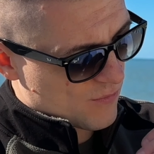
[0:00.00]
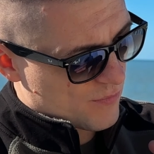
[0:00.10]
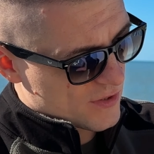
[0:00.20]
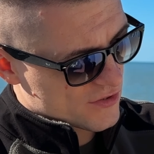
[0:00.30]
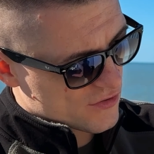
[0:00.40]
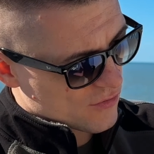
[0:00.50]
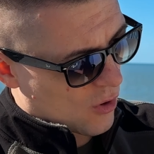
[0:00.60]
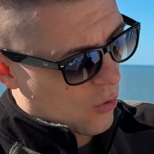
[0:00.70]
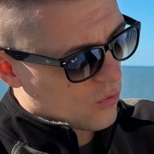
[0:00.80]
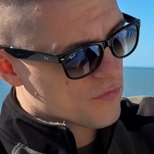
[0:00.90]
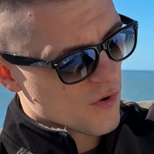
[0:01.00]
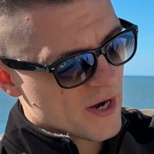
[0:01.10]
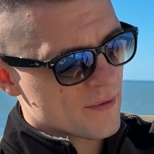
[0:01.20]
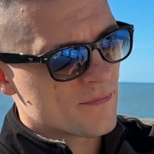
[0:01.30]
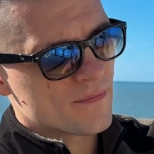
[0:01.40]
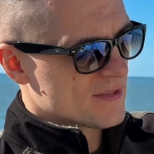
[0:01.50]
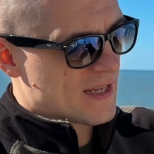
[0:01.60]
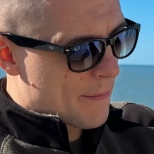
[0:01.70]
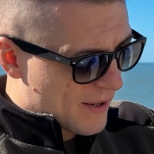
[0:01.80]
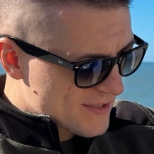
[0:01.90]
this whole frame,
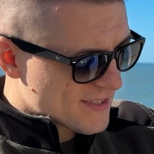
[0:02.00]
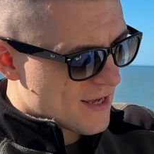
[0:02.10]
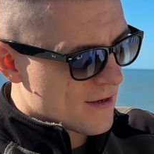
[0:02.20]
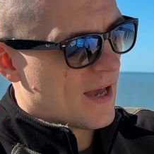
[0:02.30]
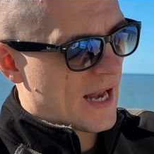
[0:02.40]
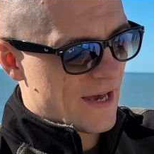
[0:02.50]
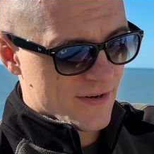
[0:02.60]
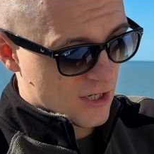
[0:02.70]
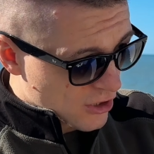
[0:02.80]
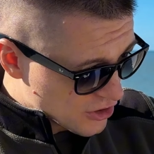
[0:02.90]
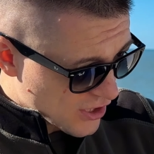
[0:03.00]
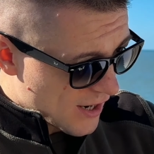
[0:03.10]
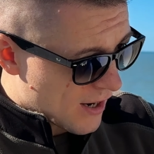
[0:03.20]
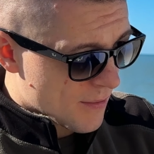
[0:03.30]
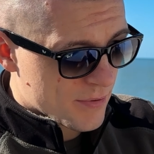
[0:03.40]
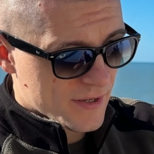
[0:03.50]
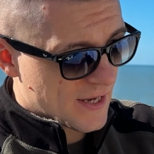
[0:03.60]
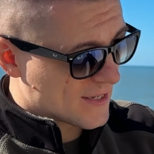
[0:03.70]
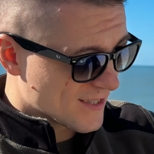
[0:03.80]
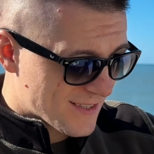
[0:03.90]
step by step, and having a good job
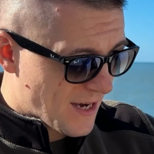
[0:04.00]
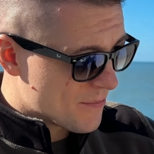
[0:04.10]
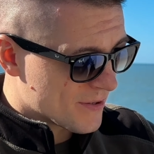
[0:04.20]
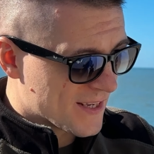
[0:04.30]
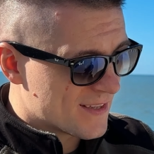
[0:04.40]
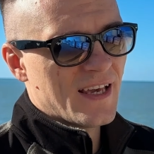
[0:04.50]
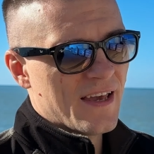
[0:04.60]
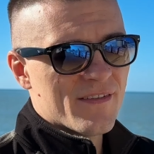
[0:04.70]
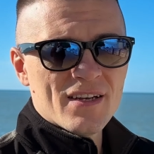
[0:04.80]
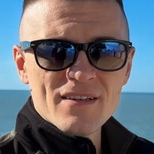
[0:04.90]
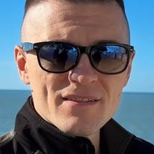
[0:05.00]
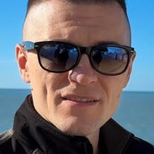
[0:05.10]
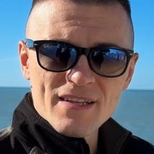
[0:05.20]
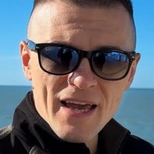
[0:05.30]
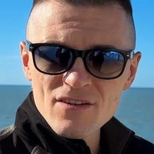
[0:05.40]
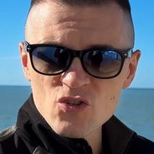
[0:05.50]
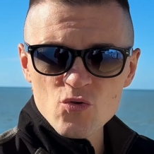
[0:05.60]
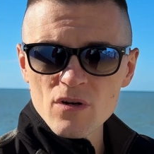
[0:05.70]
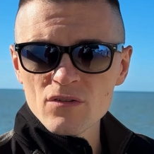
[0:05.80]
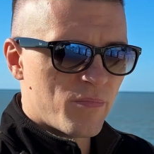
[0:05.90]
and a good company. Even they
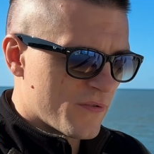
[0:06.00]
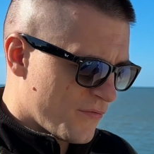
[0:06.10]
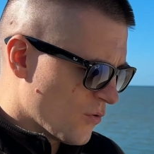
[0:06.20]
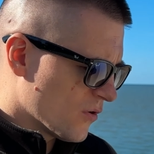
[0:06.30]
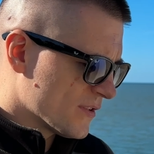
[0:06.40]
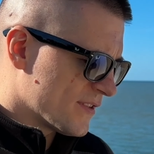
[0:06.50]
struggle to put food on the